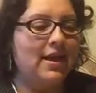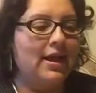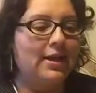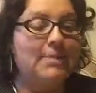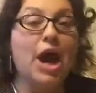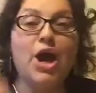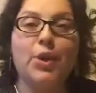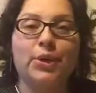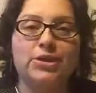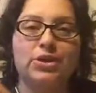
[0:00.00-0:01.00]

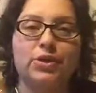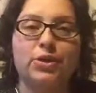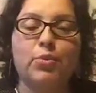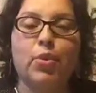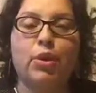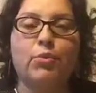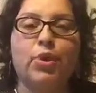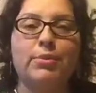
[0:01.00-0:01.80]
hungry to learn more and more,